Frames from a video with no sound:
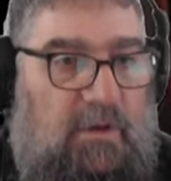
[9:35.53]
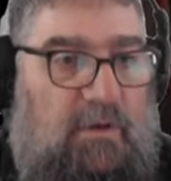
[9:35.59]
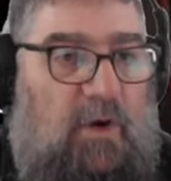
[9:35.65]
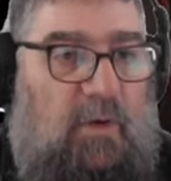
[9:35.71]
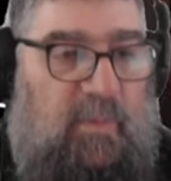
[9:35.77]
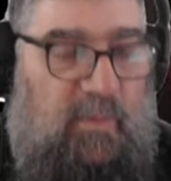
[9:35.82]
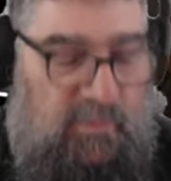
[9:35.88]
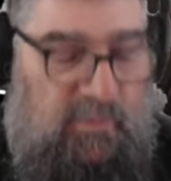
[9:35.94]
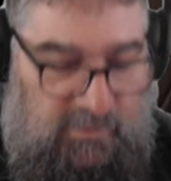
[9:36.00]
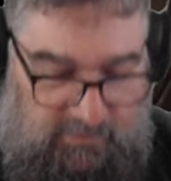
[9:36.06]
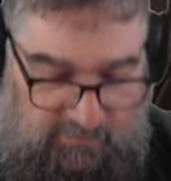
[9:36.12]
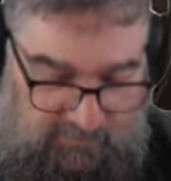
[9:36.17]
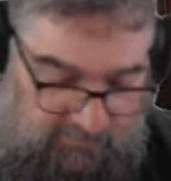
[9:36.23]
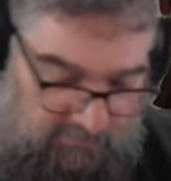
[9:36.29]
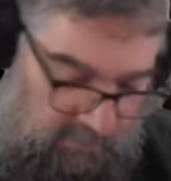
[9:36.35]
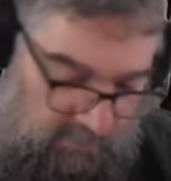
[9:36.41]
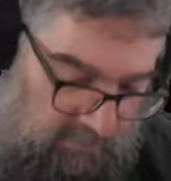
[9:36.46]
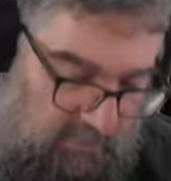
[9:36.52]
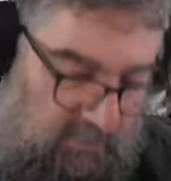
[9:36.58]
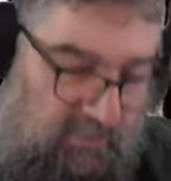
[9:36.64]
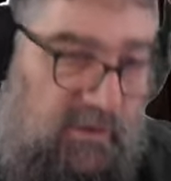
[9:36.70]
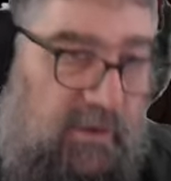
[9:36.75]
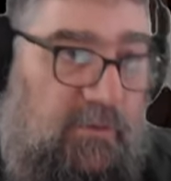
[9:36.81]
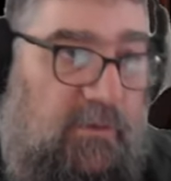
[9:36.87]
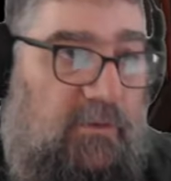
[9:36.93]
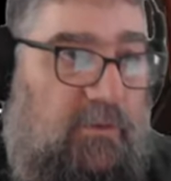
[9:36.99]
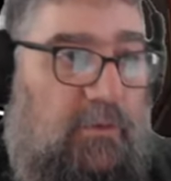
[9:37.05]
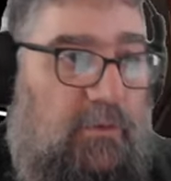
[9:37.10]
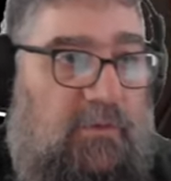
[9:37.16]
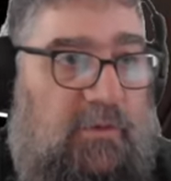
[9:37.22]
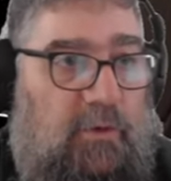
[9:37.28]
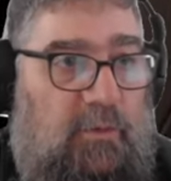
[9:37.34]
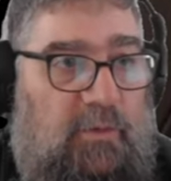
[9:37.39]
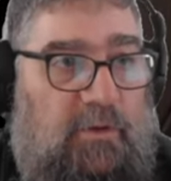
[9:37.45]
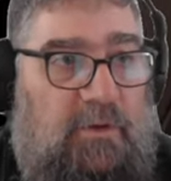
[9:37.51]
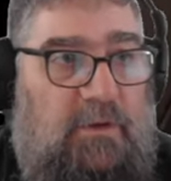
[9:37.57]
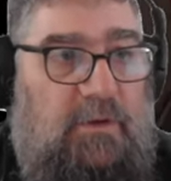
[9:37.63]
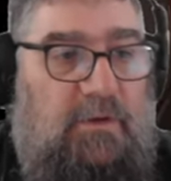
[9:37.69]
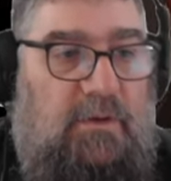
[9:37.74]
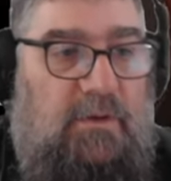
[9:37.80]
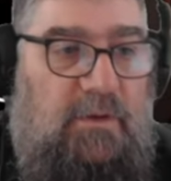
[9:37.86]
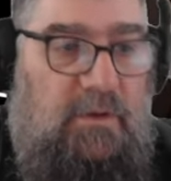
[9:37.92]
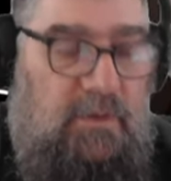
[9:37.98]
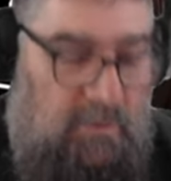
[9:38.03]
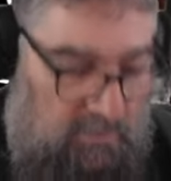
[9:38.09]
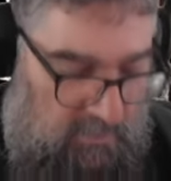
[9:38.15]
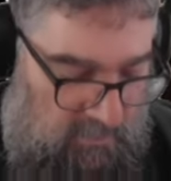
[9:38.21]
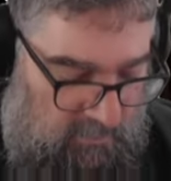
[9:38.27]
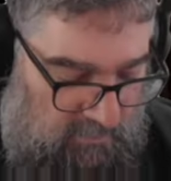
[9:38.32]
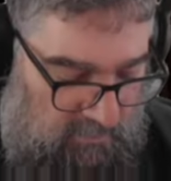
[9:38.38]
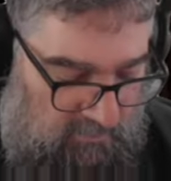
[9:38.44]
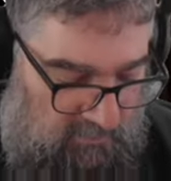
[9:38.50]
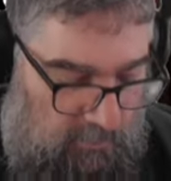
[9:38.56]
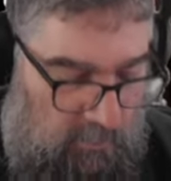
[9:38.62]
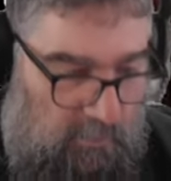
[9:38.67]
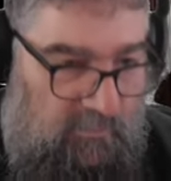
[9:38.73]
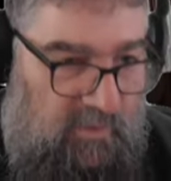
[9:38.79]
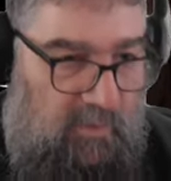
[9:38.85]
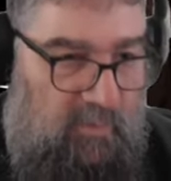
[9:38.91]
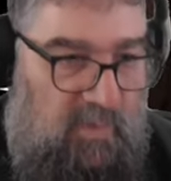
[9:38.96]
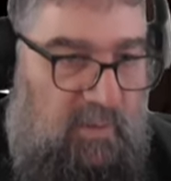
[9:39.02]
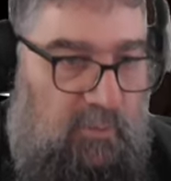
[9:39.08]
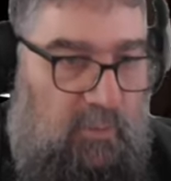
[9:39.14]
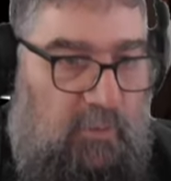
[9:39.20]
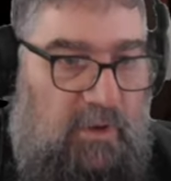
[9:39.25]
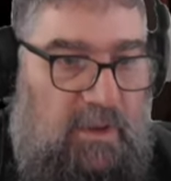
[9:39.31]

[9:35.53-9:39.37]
Hop up into the front, let's get the doors open, so all of our people